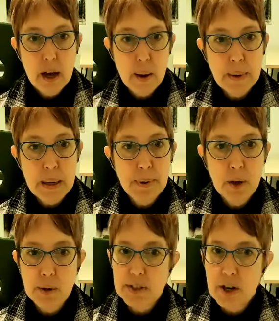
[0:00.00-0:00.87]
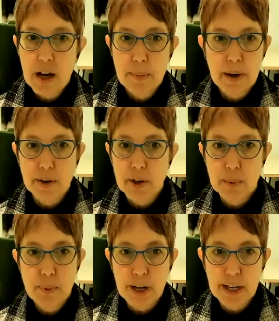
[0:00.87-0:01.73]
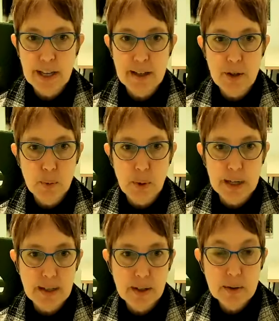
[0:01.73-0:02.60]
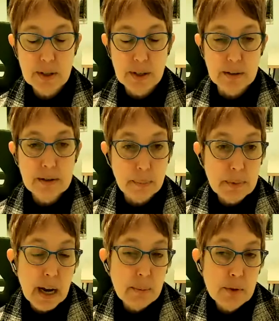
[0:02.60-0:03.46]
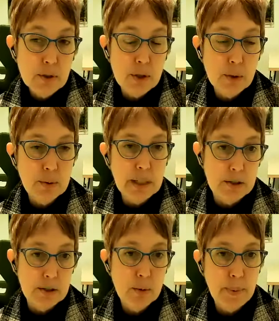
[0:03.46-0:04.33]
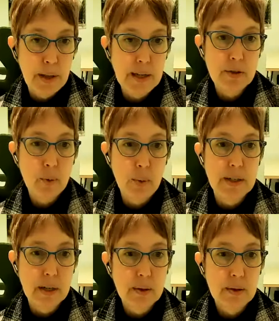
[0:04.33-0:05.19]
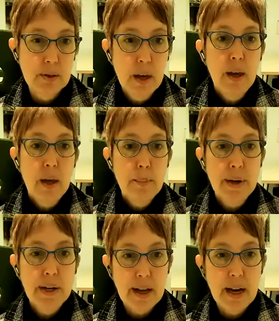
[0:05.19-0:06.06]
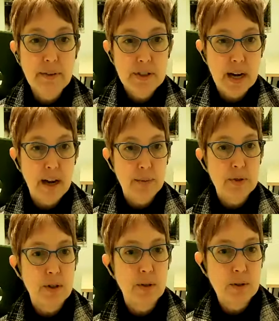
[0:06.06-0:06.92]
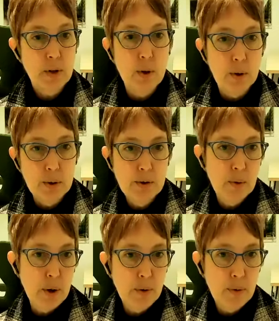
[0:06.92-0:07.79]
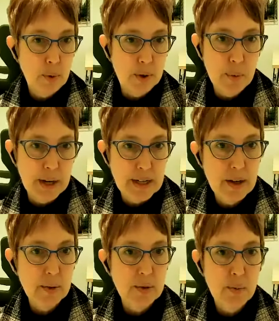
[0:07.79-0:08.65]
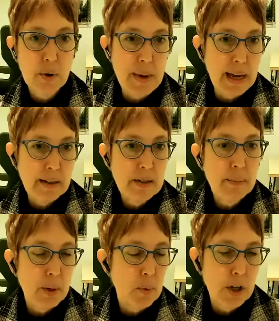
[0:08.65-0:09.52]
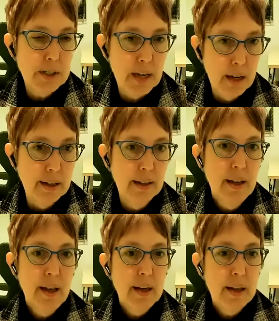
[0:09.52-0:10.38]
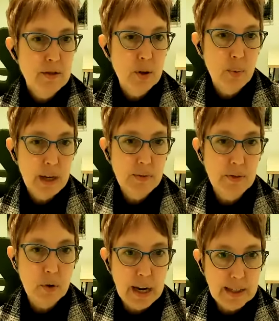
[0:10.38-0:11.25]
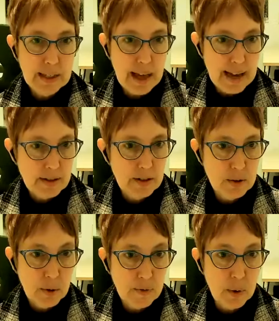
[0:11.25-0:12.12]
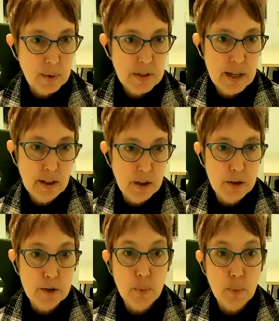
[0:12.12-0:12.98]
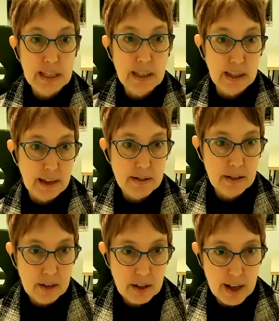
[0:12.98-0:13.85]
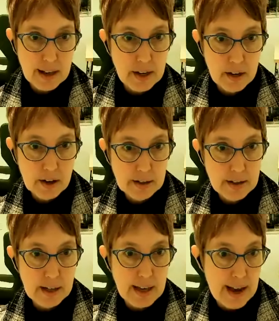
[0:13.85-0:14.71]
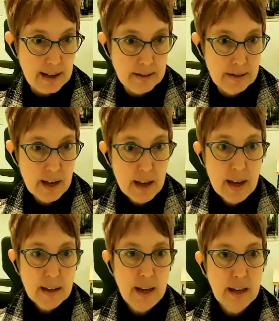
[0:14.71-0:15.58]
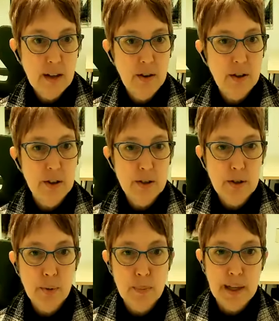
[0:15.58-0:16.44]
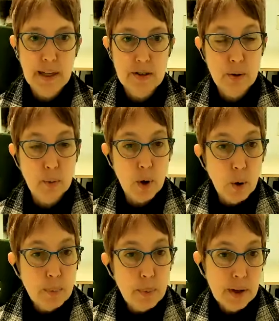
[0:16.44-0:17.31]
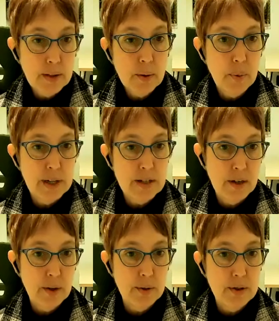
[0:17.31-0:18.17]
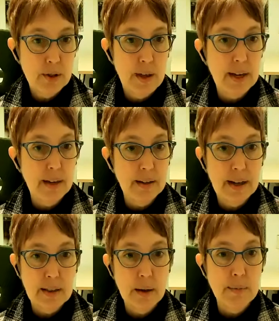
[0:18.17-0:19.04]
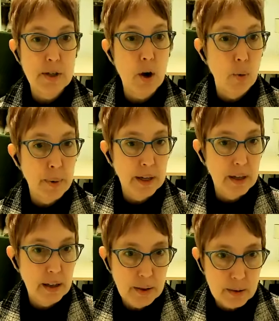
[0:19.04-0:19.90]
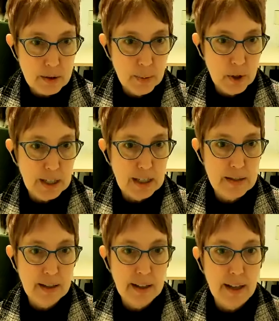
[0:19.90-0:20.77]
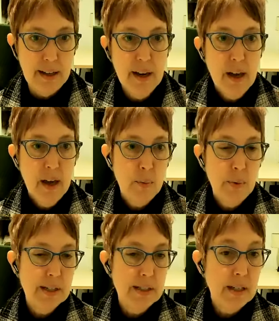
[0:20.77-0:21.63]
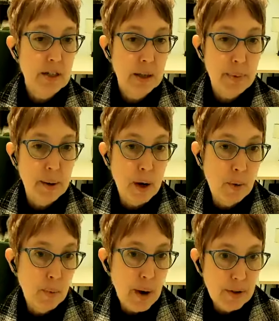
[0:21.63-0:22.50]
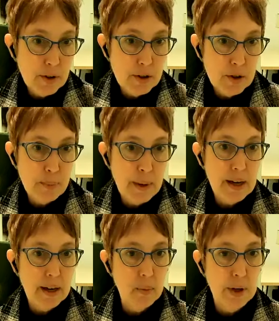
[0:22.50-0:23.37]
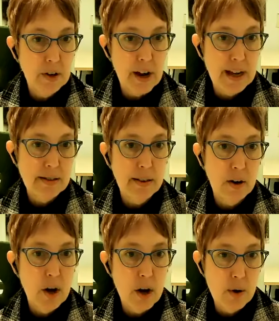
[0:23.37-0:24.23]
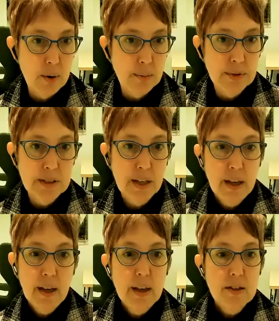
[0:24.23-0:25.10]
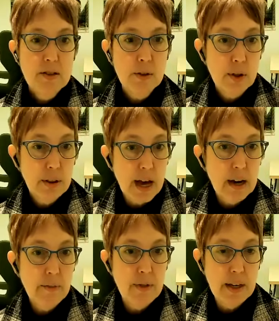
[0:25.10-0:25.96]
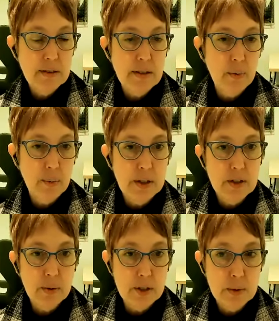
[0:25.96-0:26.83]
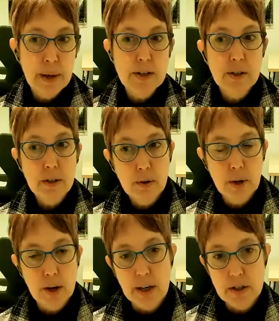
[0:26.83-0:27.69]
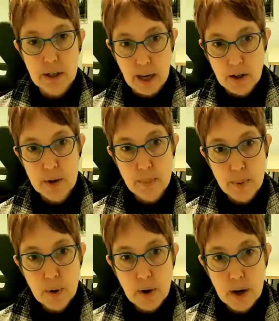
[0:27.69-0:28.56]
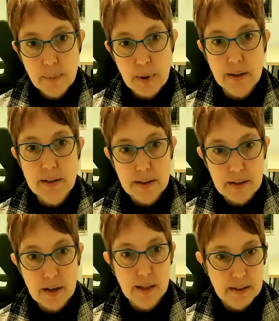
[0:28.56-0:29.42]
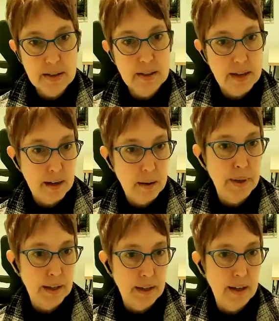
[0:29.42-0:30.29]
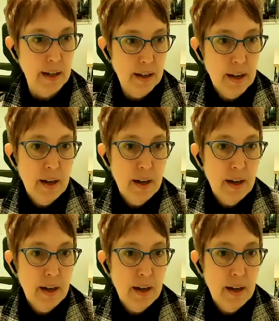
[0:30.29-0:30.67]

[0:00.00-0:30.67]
people always talk about, putting in new windows, and sometimes you do need to replace your windows. But a lot of times those old growth wood windows were made to be worked on. And so we have great classes where folks can learn to reglaze the glass. They can learn to replace the rope in the windows so they can get them to open and close more easily. We can teach them about weather stripping and winterizing their homes. So there's a lot of things that we do, especially through our education program on sustainability.